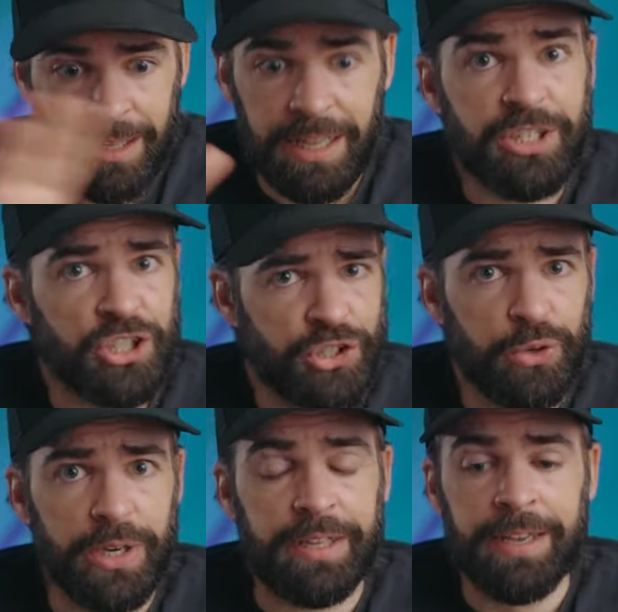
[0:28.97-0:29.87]
Let's just
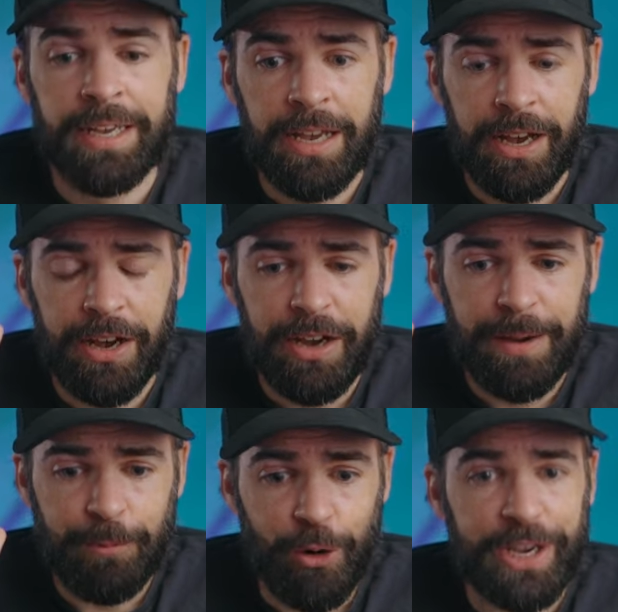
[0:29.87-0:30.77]
do it.
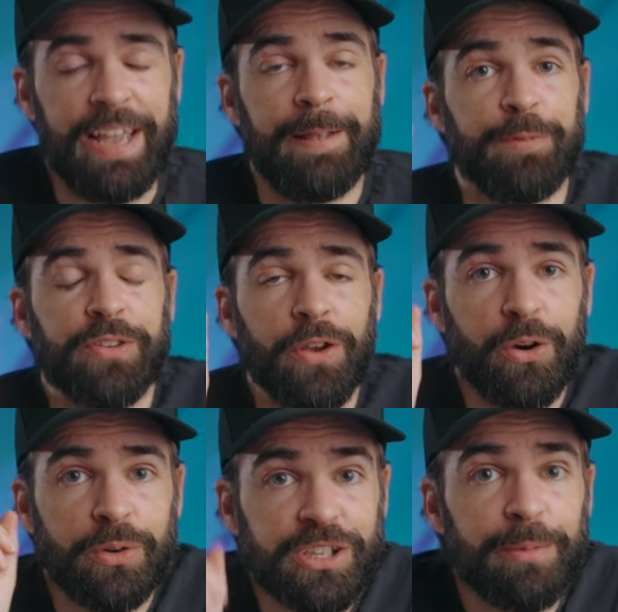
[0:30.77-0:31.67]
Um, okay,
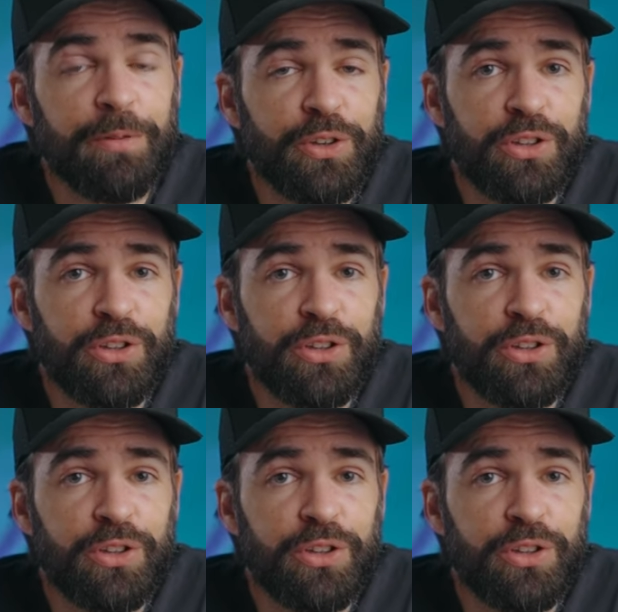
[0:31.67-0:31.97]
so some of you